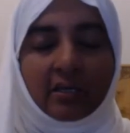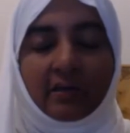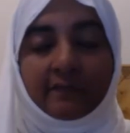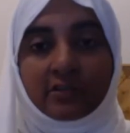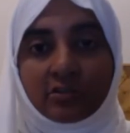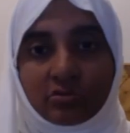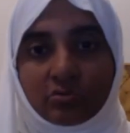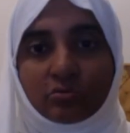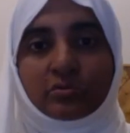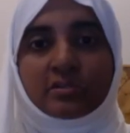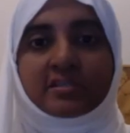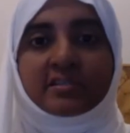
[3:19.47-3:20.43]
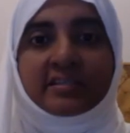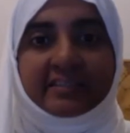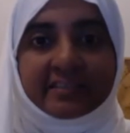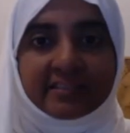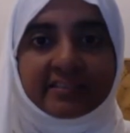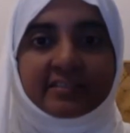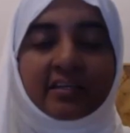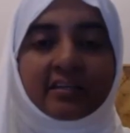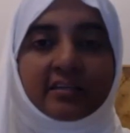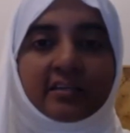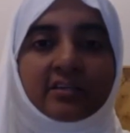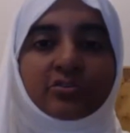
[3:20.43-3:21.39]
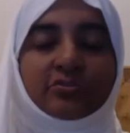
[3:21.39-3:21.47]
and the tools
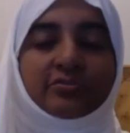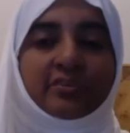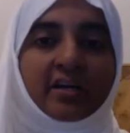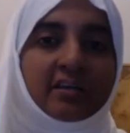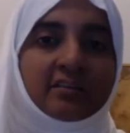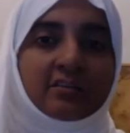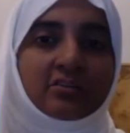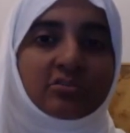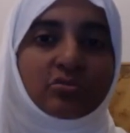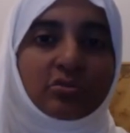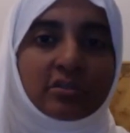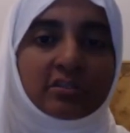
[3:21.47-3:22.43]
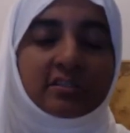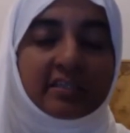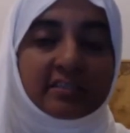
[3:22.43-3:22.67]
necessary to find the good